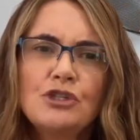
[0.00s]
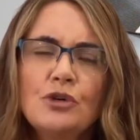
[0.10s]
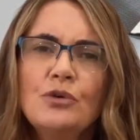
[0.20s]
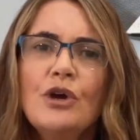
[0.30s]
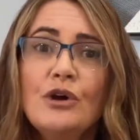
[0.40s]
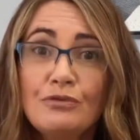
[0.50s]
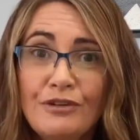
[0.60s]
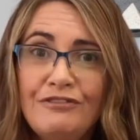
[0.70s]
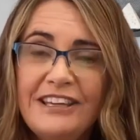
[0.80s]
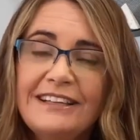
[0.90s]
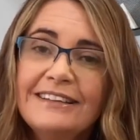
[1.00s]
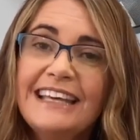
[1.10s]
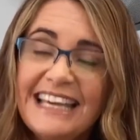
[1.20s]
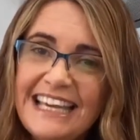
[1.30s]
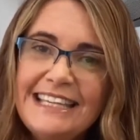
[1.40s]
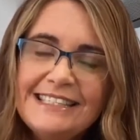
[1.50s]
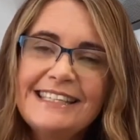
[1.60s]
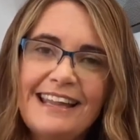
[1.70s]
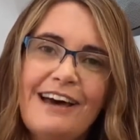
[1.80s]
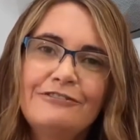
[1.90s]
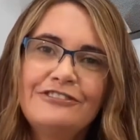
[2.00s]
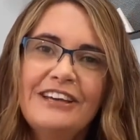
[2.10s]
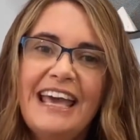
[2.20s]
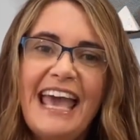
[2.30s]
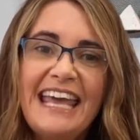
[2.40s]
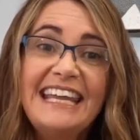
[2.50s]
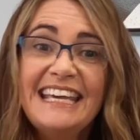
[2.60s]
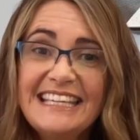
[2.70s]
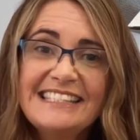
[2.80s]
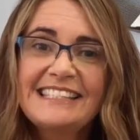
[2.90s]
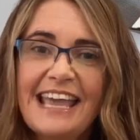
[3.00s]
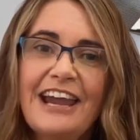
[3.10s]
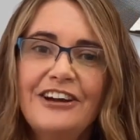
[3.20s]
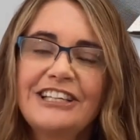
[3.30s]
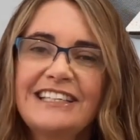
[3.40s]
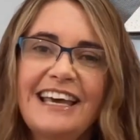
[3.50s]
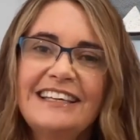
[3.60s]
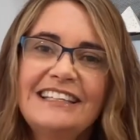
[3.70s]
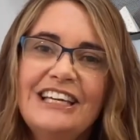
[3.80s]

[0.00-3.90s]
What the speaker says: to reveal His love and His character